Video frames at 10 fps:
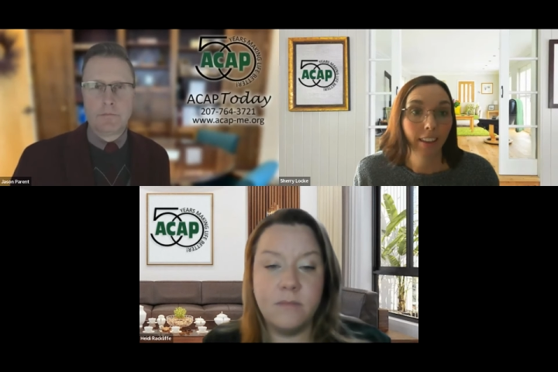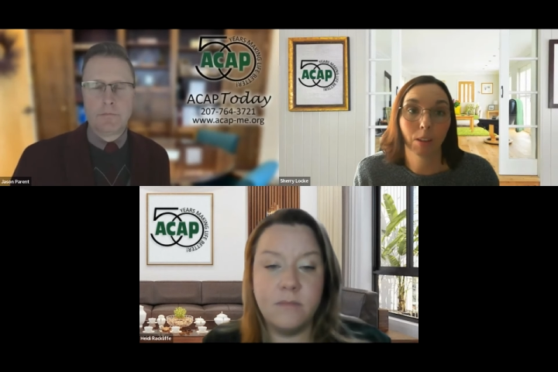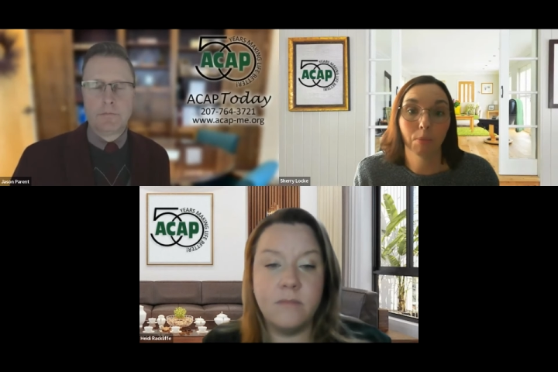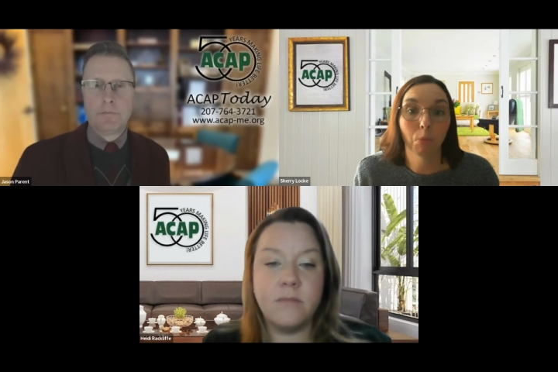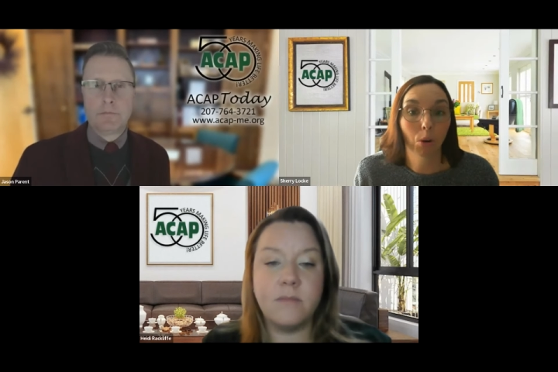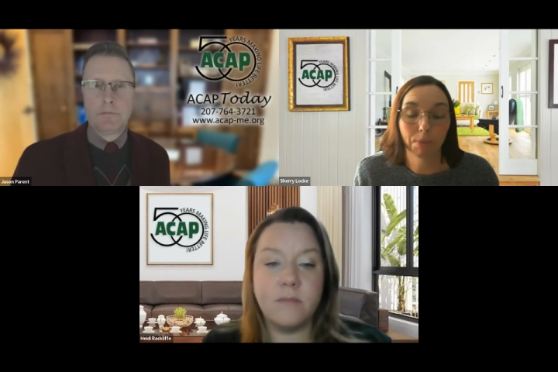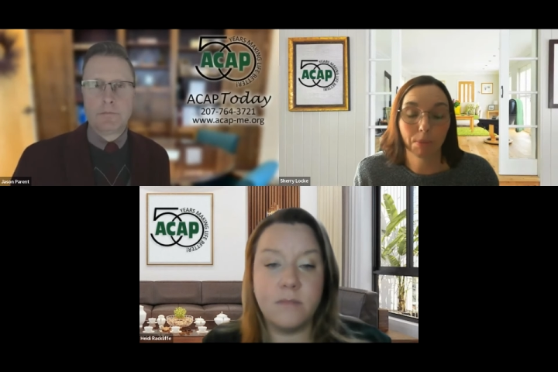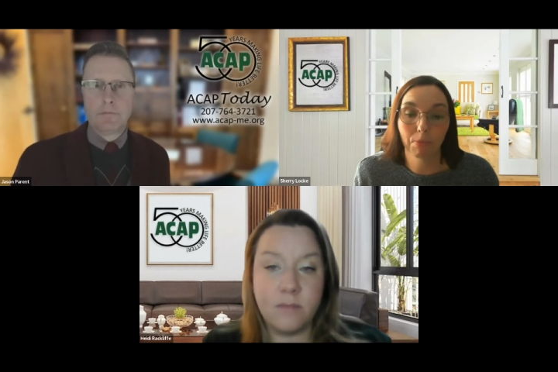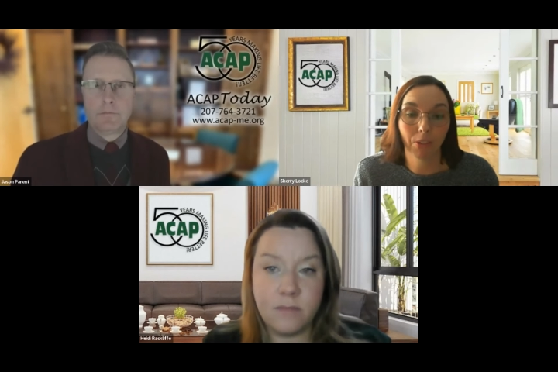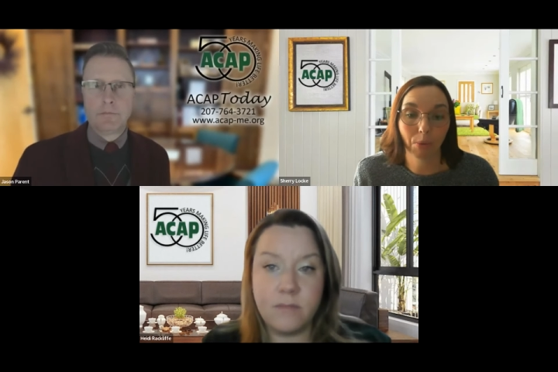Speaker 1: The more
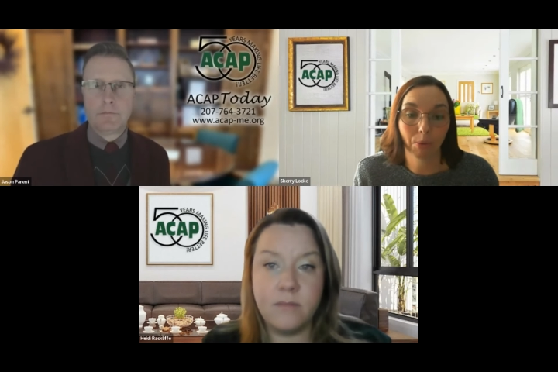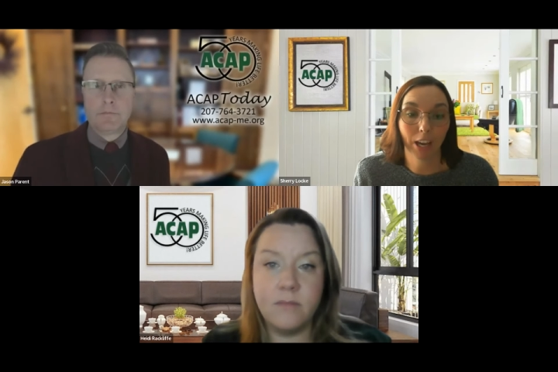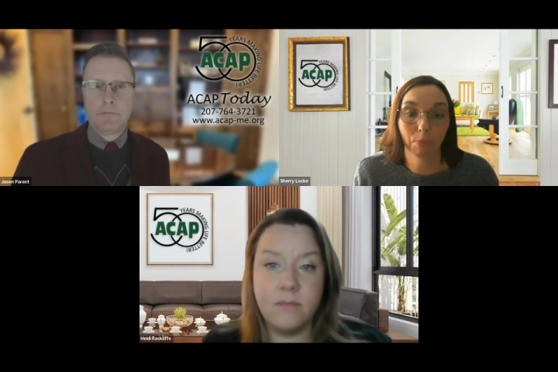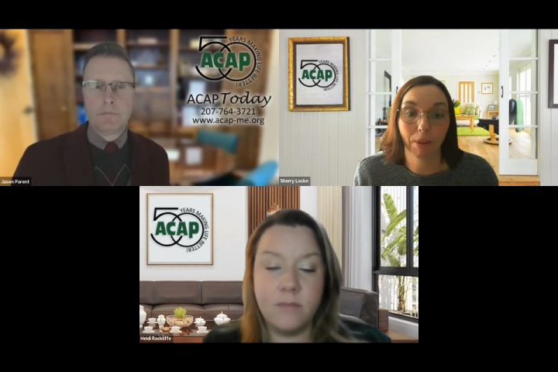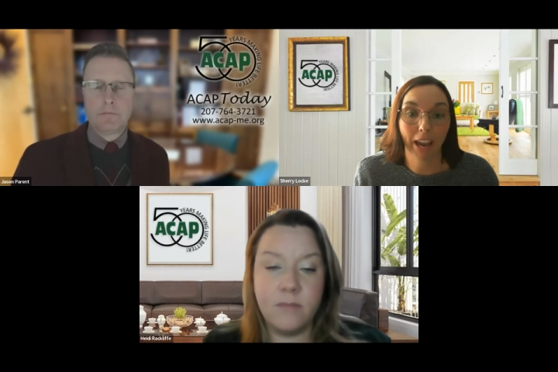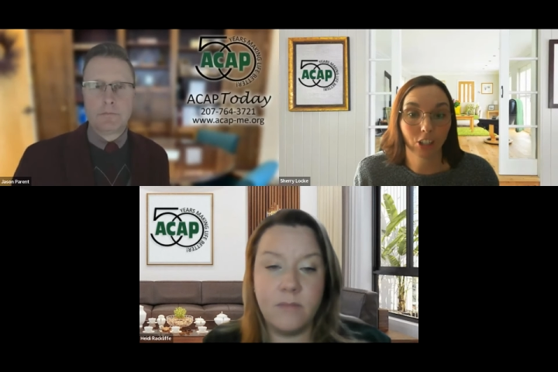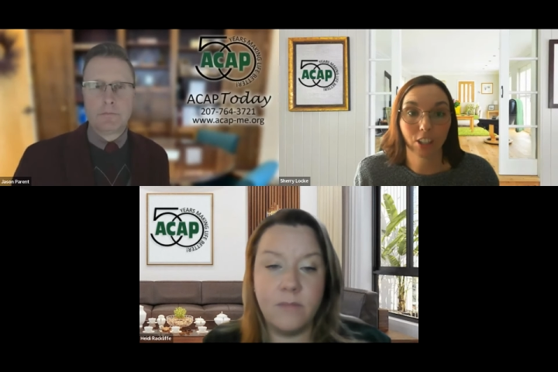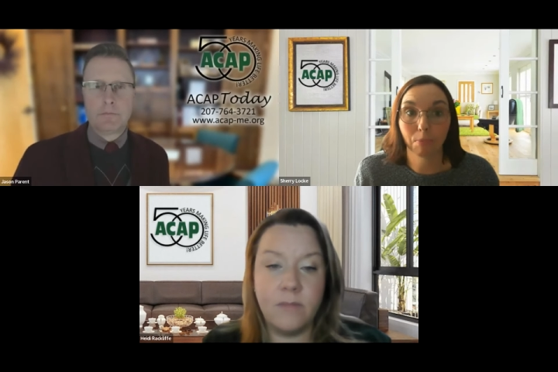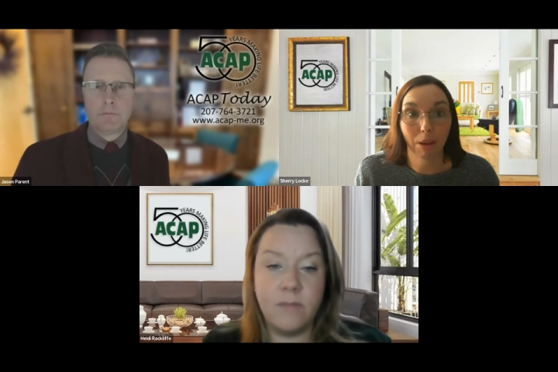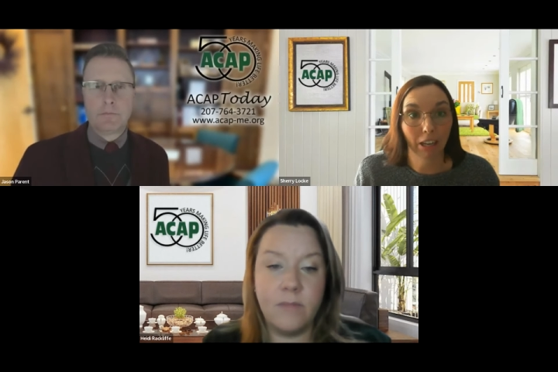people that we help, actually,
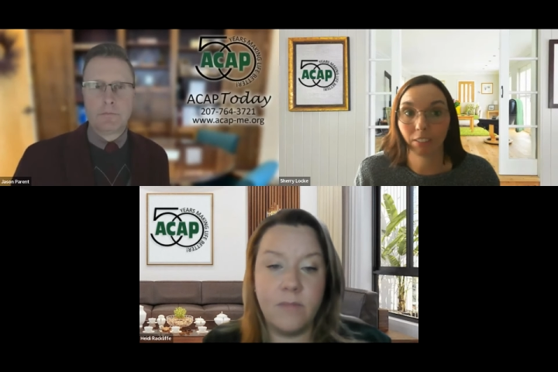the better.